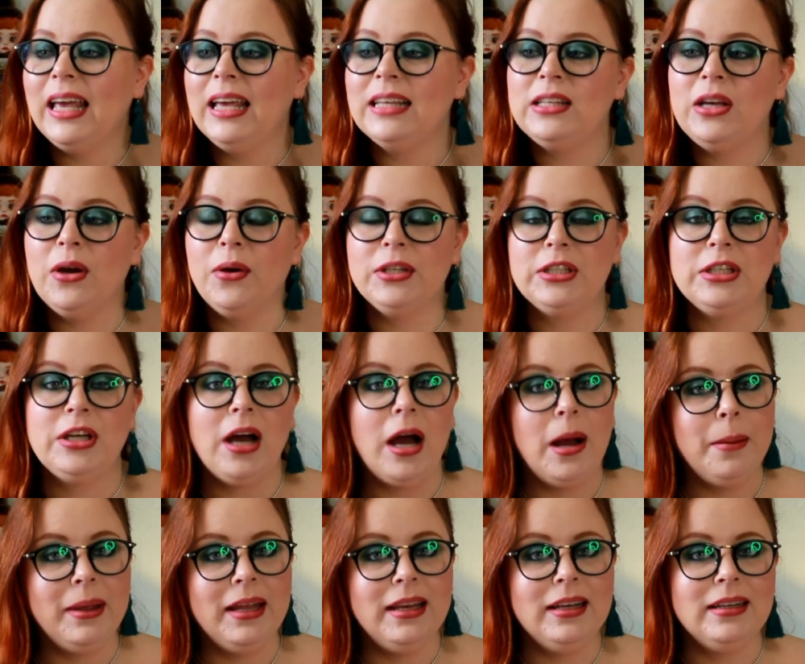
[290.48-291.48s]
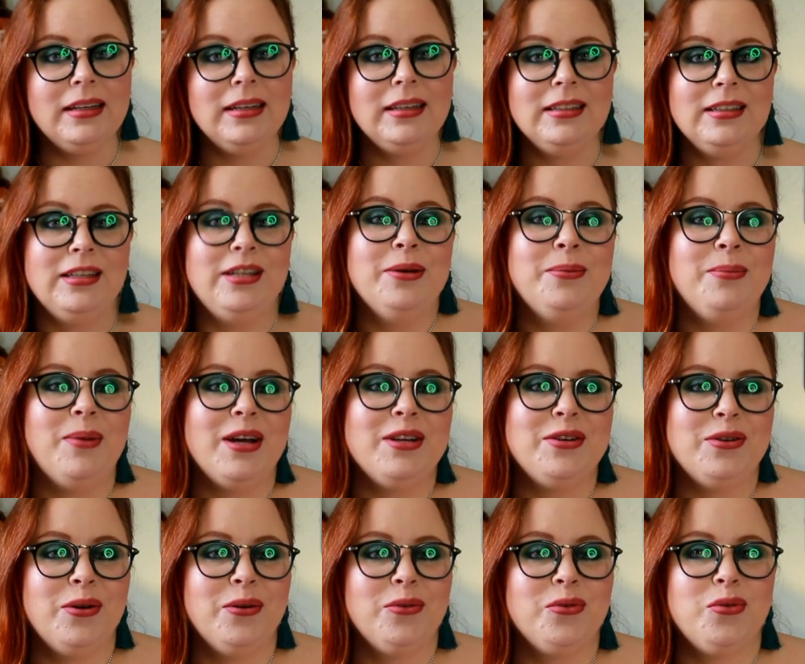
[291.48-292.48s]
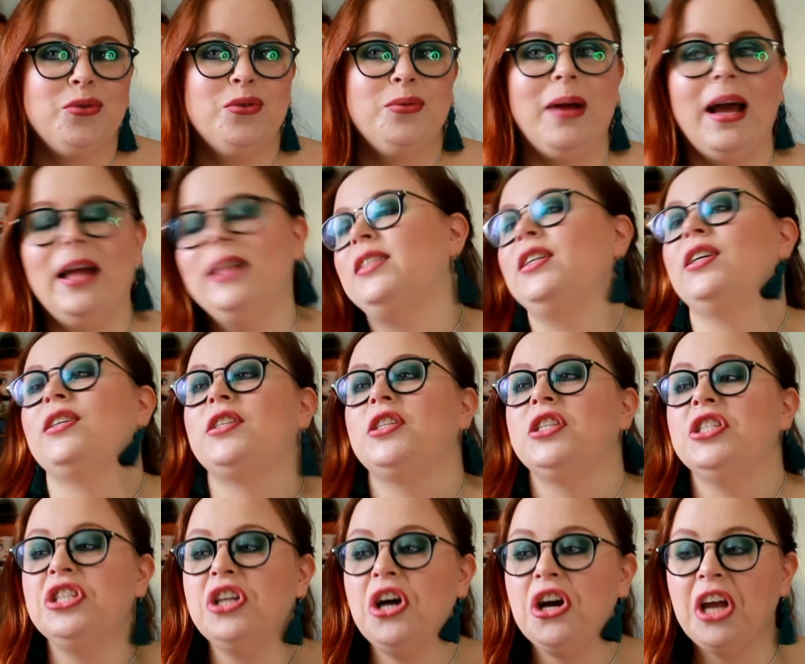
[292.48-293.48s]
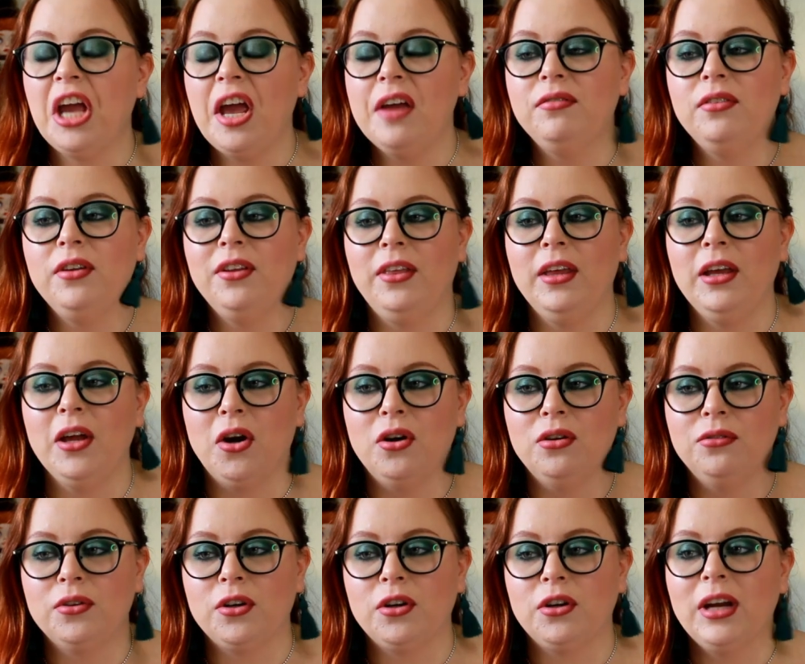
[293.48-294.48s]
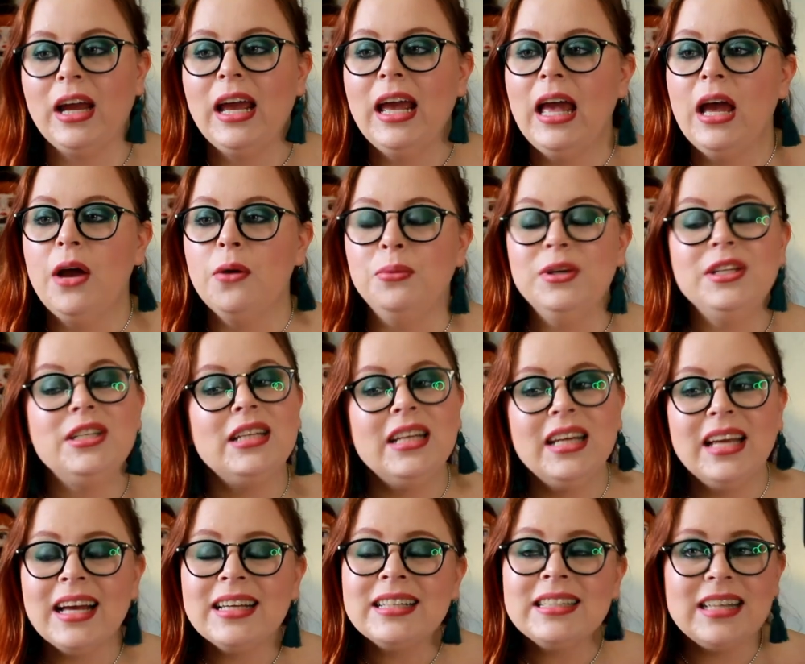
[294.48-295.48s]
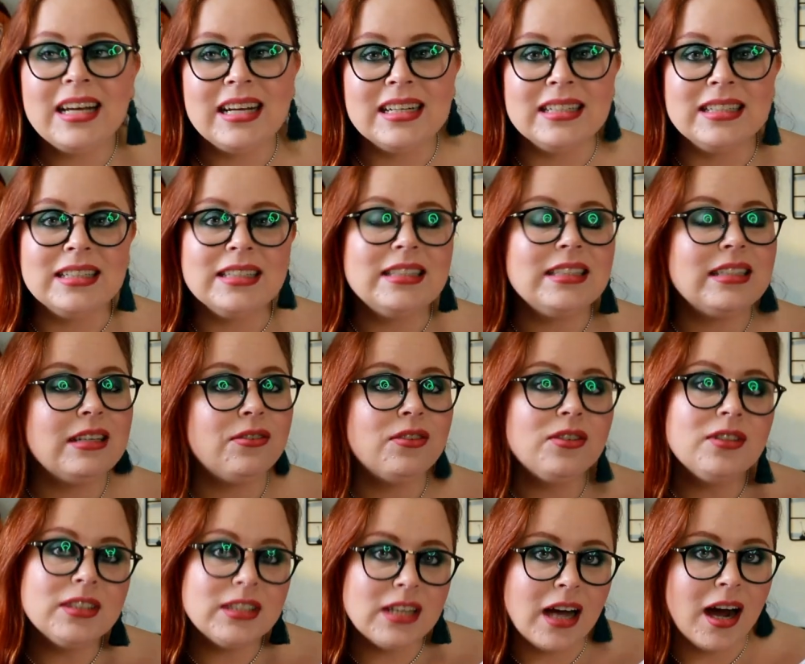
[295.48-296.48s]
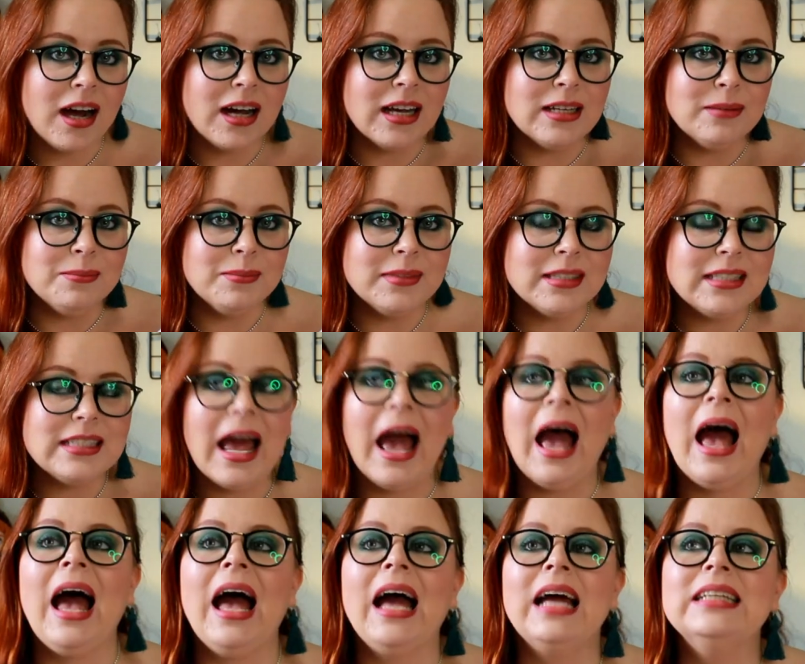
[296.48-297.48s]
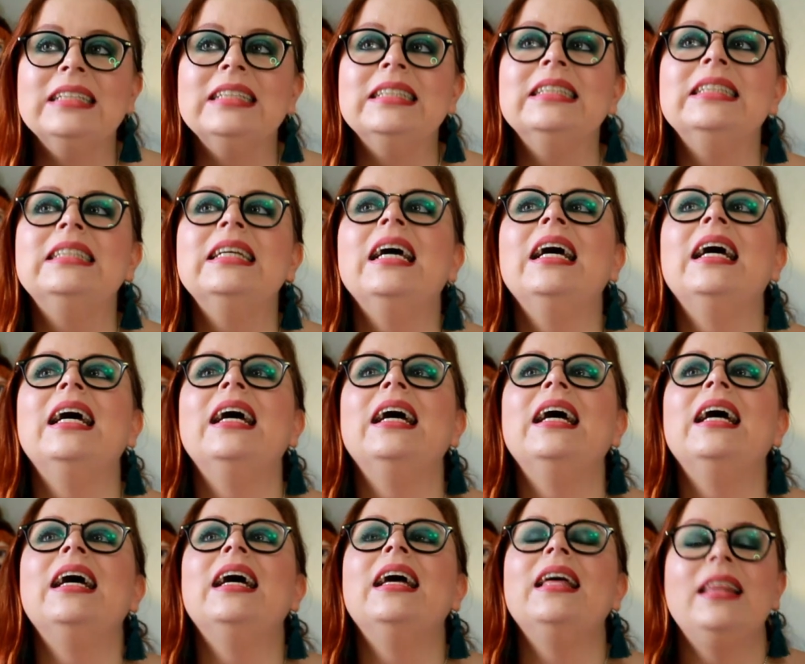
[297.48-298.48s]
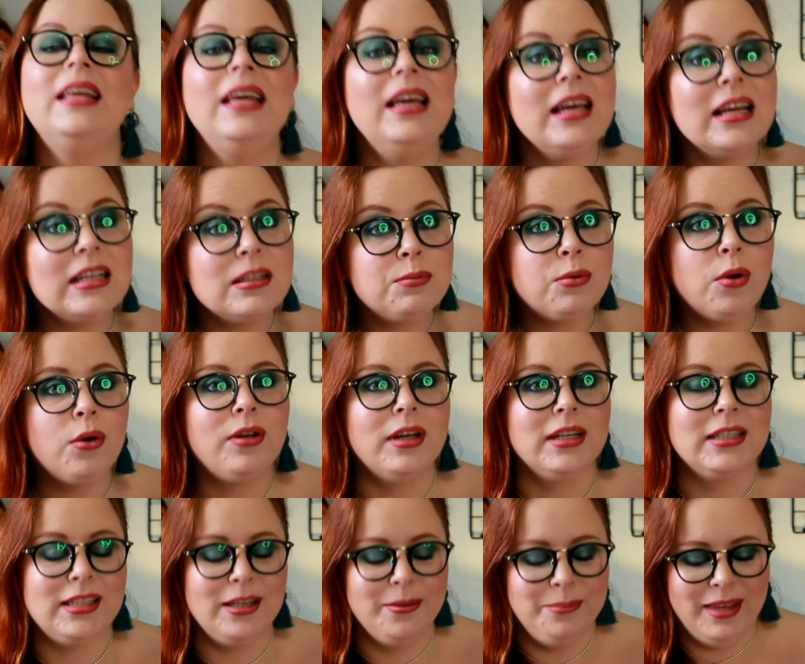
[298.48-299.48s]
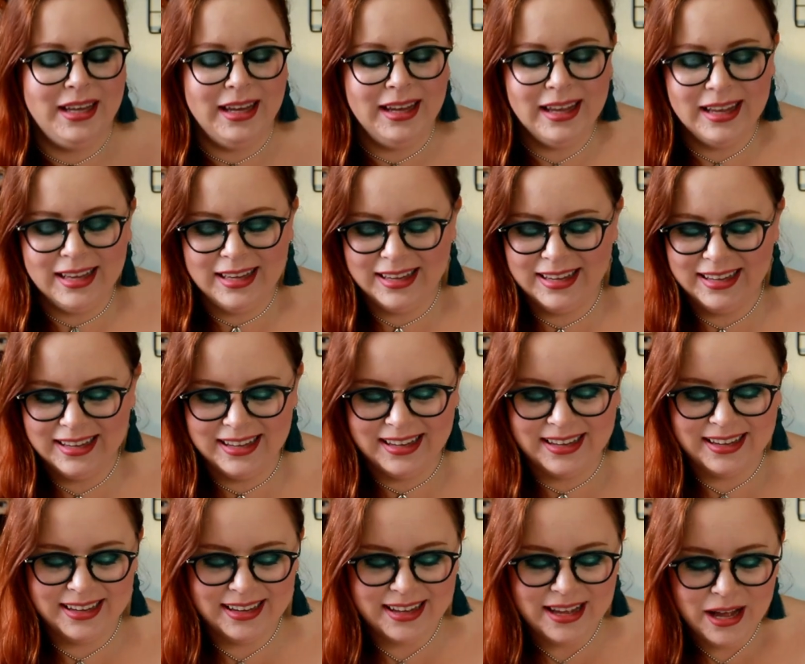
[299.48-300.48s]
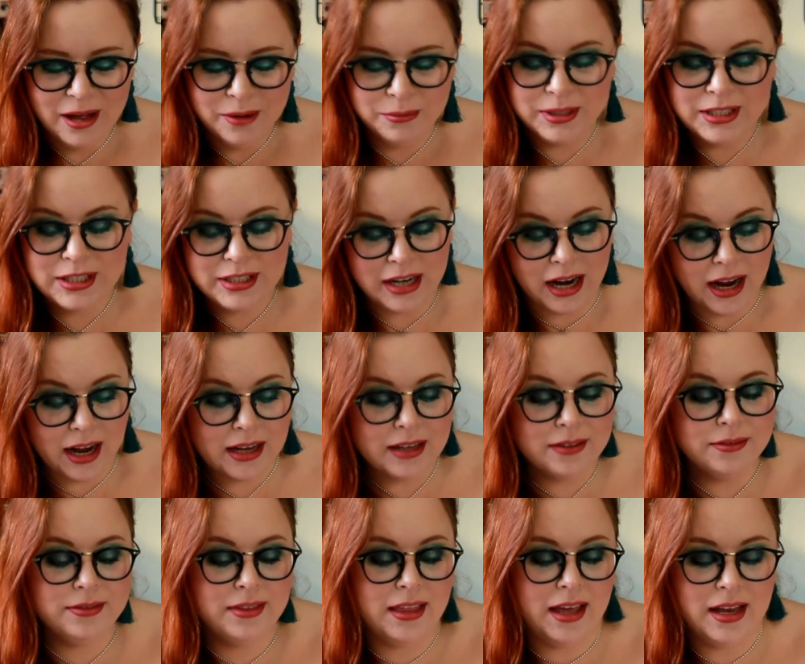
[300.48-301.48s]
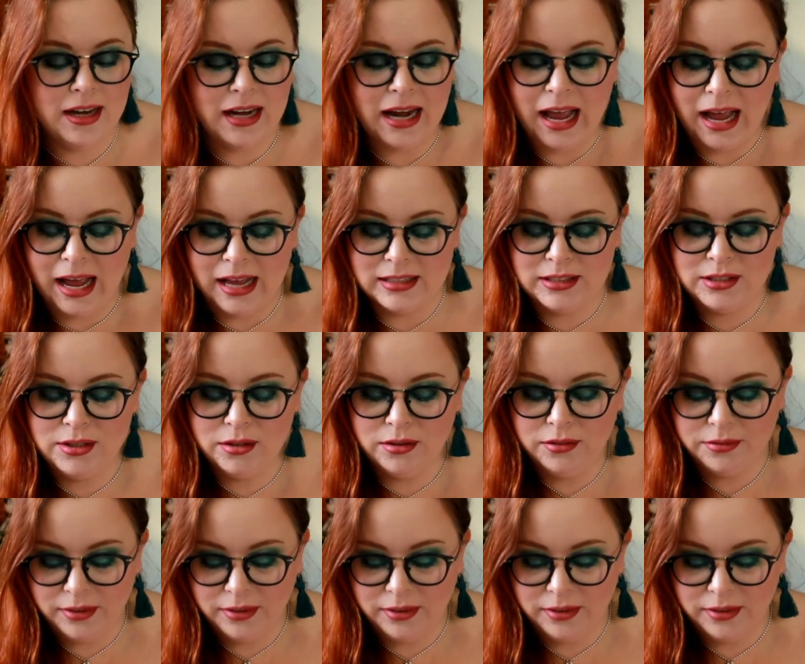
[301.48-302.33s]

is going to come in to my doll room and just knock everything over, which he has done several times, and he has broken something which I've then had to